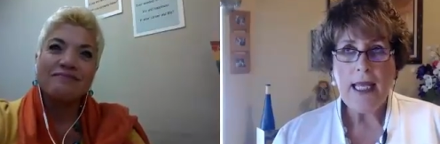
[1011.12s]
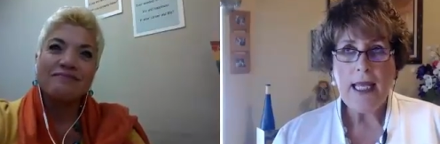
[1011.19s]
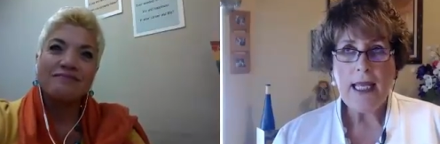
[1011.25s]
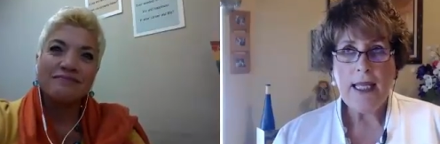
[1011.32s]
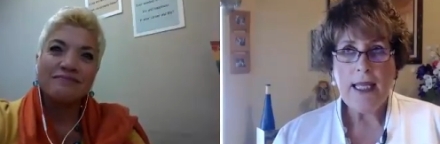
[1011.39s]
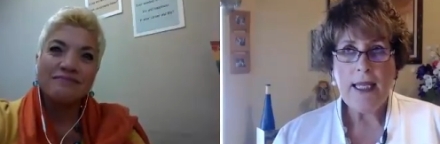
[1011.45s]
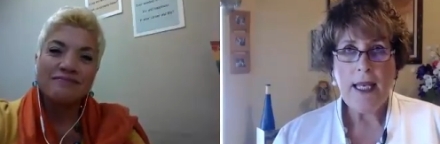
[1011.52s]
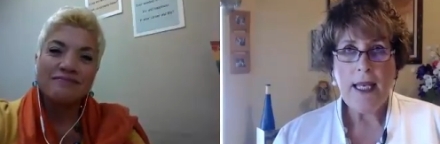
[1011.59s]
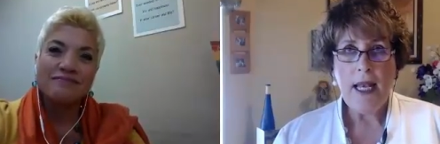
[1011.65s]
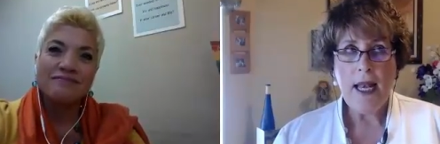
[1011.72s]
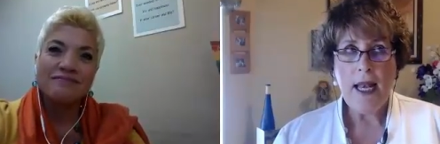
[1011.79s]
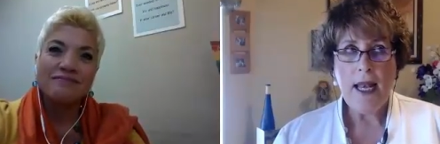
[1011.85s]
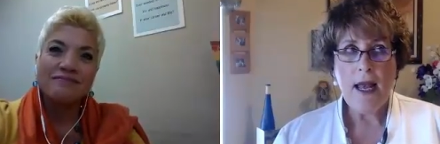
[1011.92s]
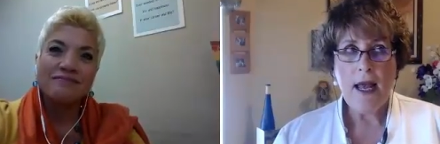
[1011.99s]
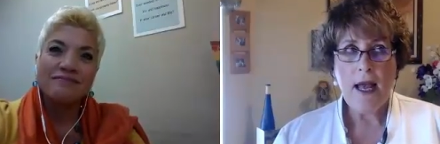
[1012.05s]

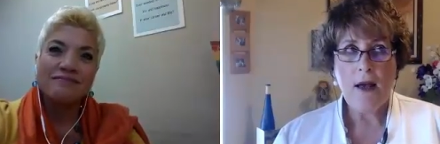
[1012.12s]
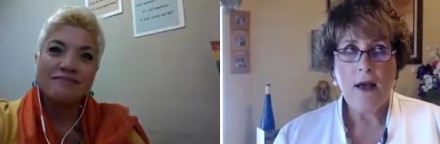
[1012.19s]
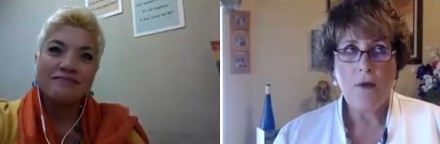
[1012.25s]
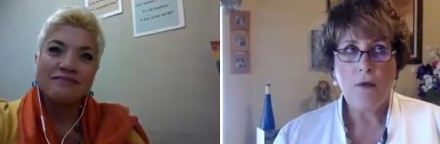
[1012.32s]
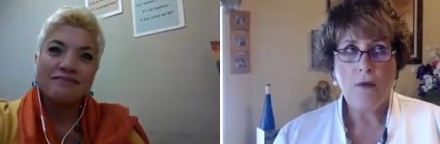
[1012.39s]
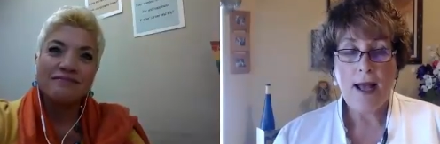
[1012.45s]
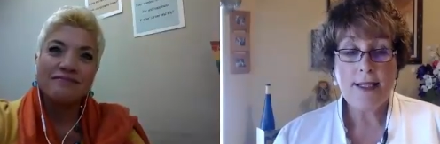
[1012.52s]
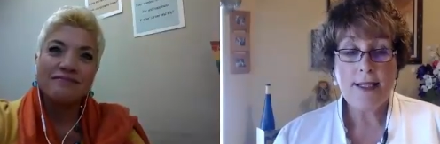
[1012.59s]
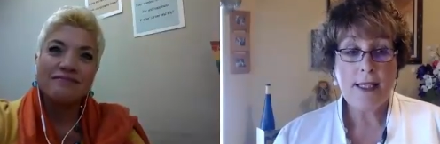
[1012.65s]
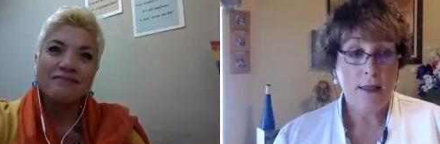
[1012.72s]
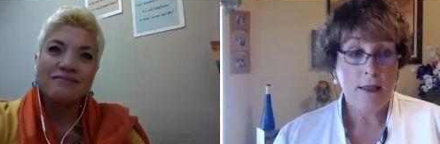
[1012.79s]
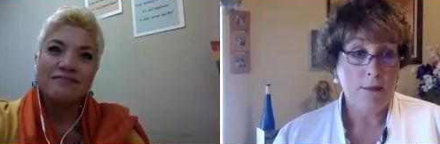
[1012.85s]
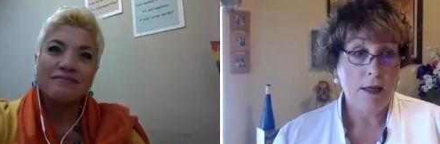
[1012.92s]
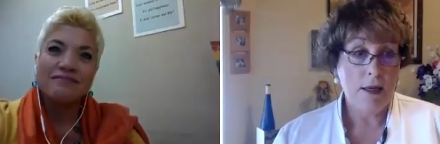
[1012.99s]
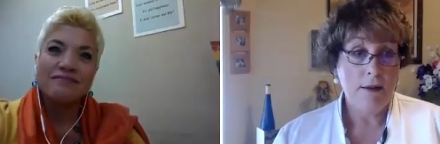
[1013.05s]
Speaker 1: in rising
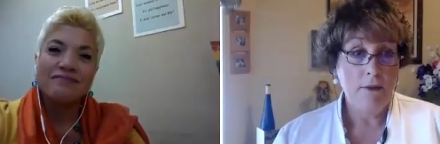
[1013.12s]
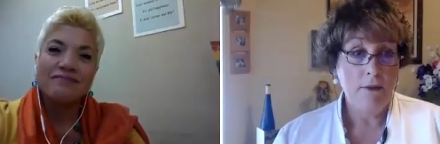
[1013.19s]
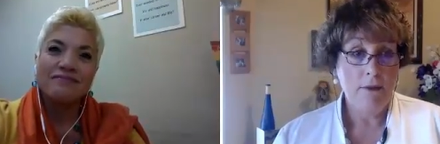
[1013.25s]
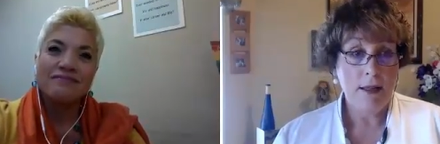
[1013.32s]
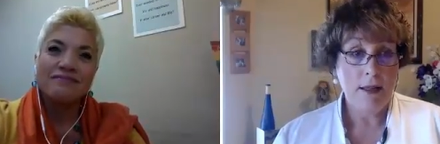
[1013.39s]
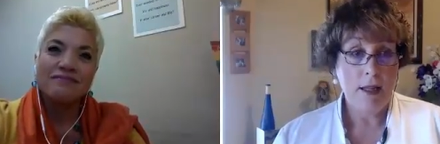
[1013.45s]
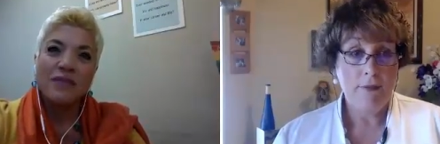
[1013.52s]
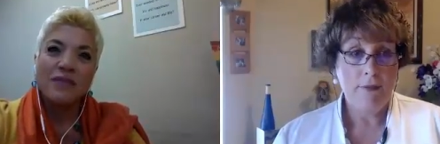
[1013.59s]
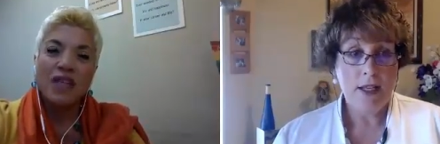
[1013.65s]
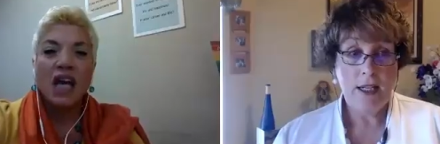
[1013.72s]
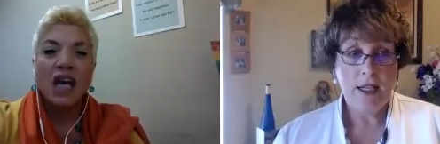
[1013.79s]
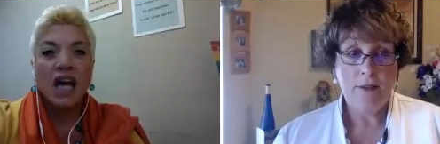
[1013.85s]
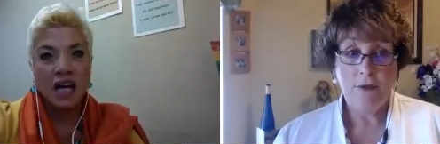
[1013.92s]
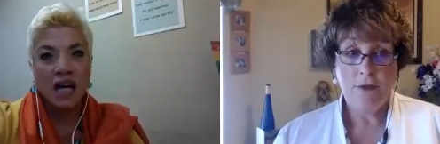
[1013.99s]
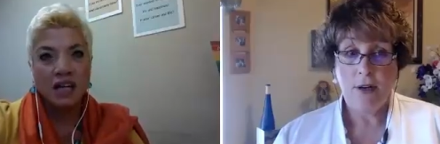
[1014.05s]
above and loving yeah.
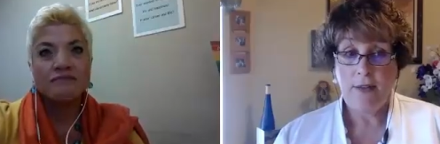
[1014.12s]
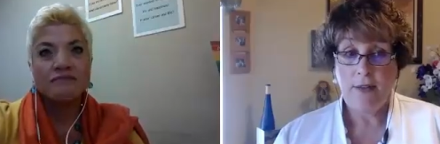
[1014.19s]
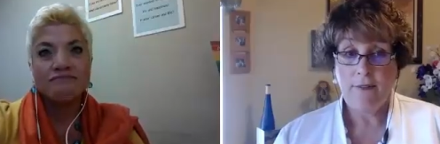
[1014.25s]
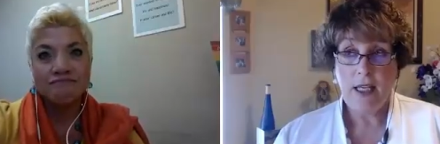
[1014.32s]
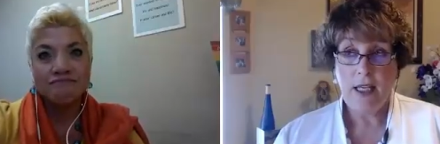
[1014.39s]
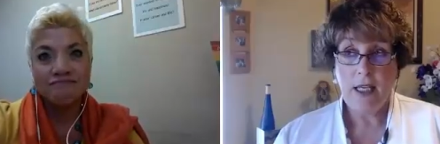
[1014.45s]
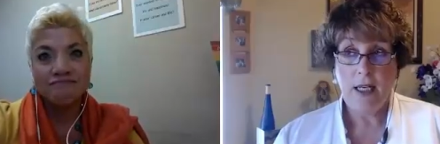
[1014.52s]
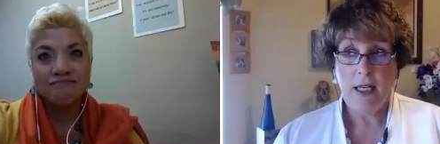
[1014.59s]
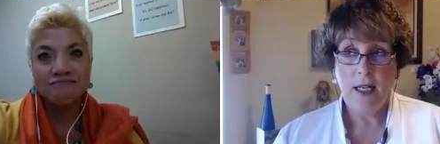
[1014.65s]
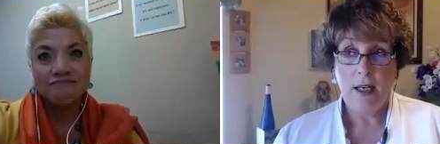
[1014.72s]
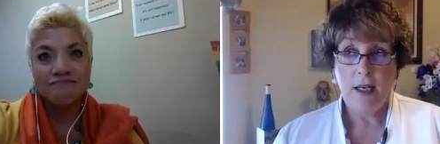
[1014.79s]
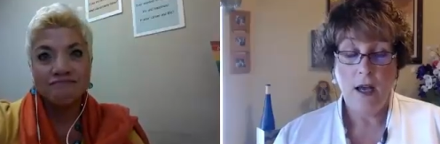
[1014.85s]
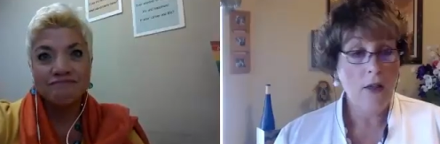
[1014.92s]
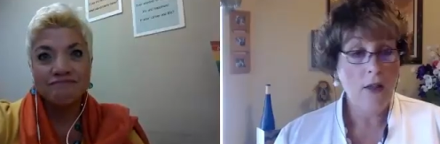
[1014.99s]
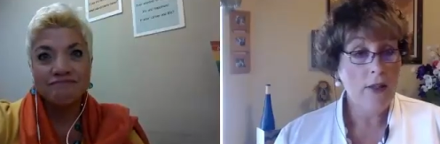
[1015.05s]
and forgiving and
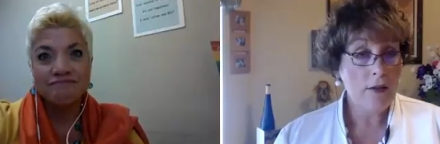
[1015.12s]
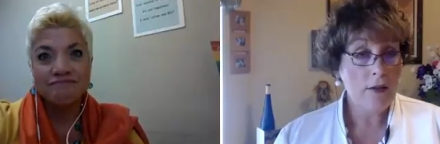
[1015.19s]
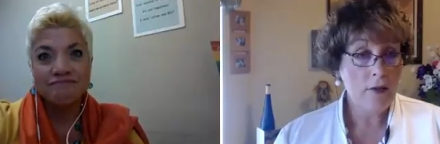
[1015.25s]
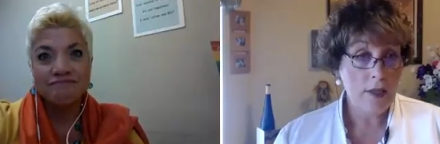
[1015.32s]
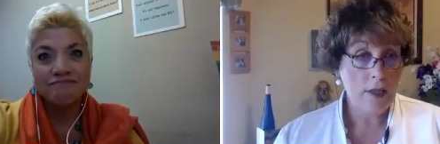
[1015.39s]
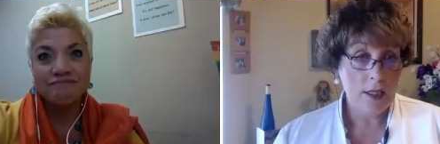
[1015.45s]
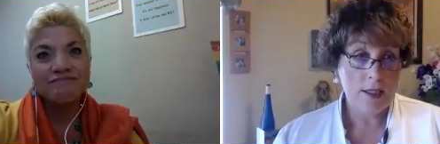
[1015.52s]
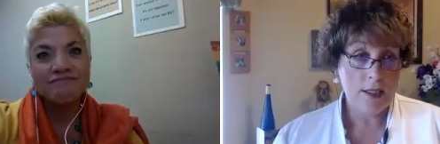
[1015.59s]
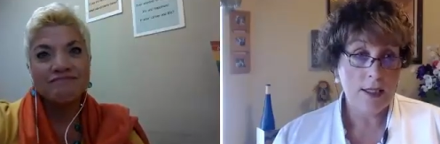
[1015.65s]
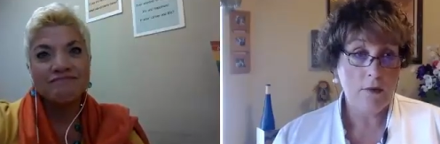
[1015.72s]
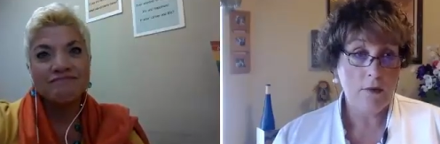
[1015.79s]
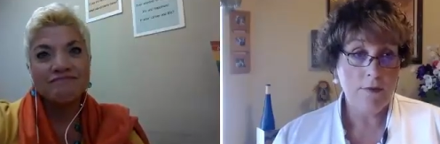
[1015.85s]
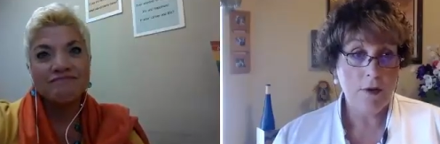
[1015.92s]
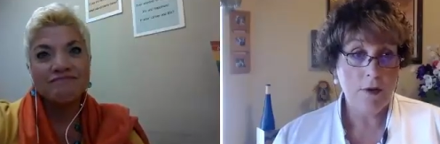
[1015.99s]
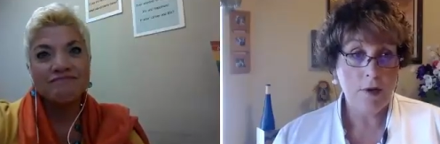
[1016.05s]
all the other things that
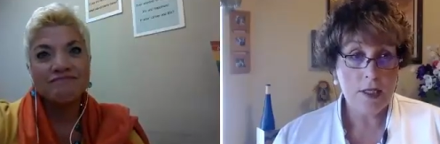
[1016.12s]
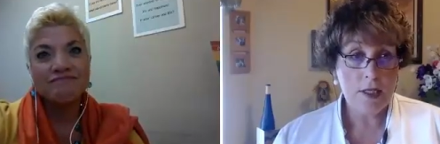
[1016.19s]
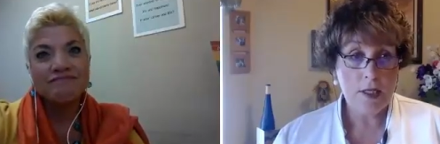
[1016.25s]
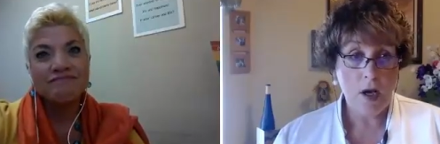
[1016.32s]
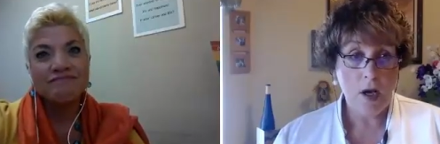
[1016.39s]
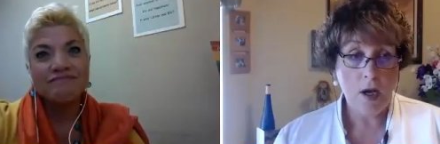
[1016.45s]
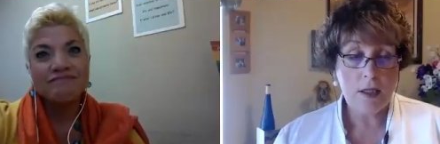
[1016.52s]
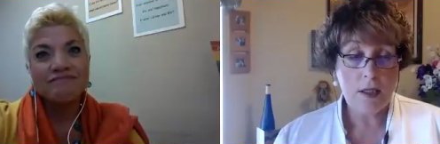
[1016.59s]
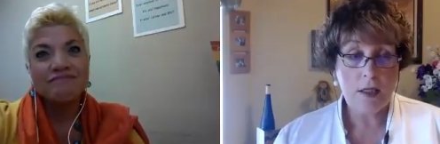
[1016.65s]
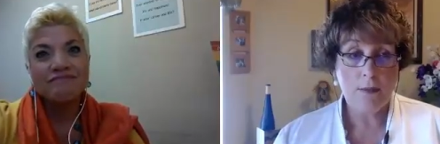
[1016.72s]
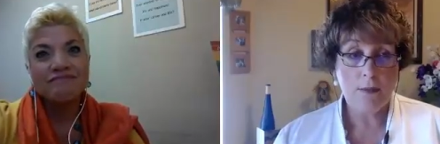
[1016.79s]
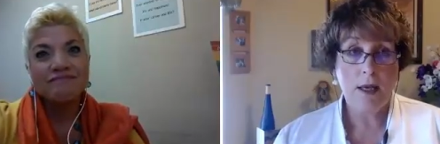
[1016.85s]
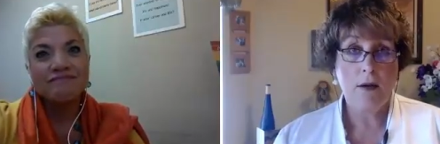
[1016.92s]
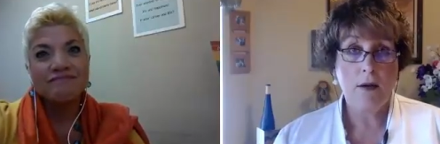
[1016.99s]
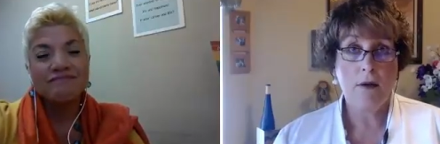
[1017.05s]
we've already talked
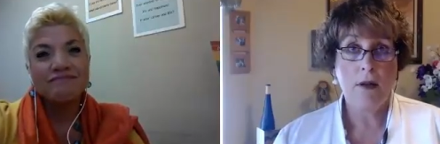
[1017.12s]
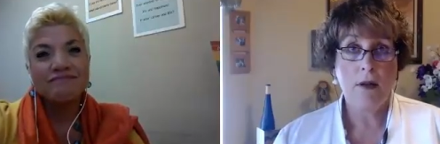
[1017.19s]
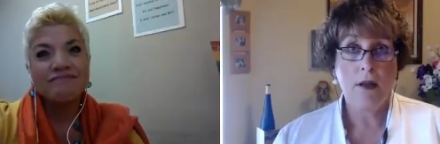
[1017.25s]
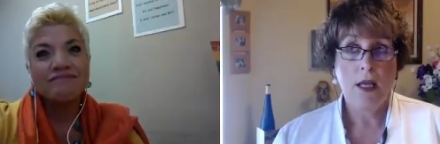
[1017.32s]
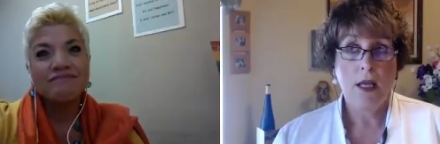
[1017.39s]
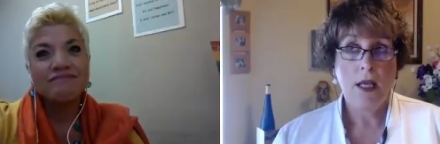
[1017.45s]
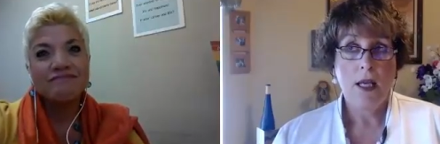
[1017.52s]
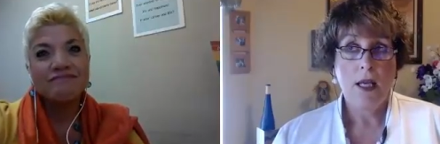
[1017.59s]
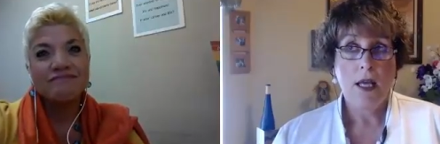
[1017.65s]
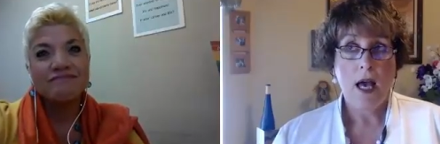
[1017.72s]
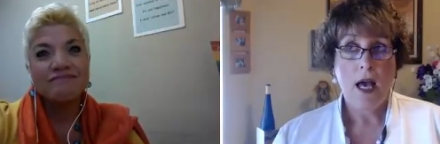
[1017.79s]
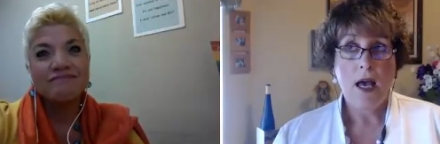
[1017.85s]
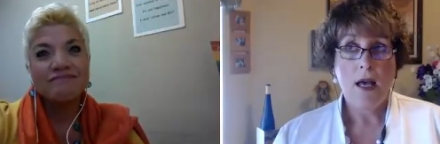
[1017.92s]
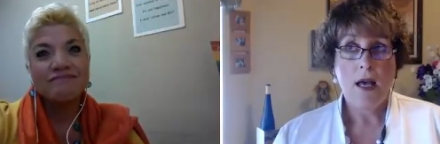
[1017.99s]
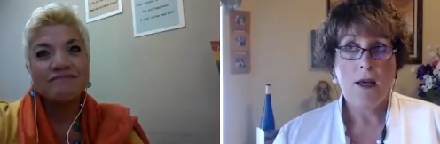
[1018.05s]
about
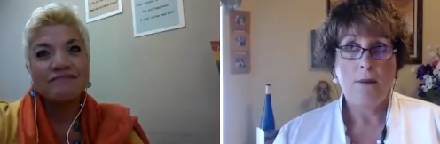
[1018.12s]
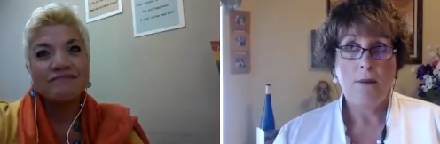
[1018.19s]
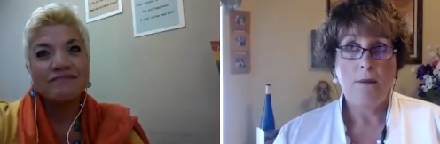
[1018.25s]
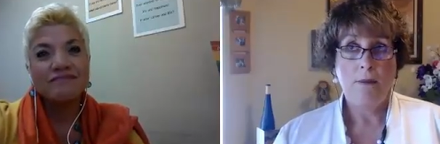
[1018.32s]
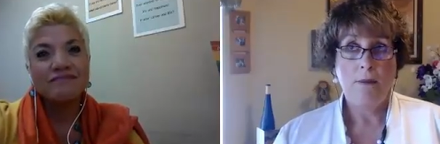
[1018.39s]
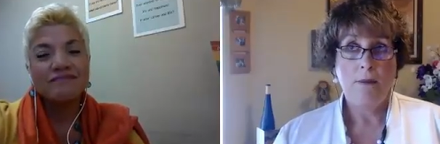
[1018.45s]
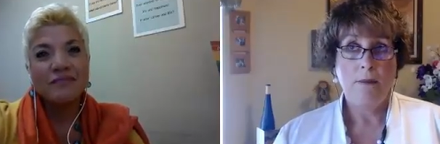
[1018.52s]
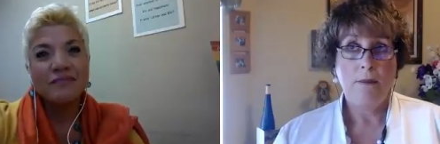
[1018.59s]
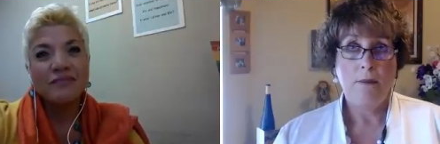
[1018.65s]
um,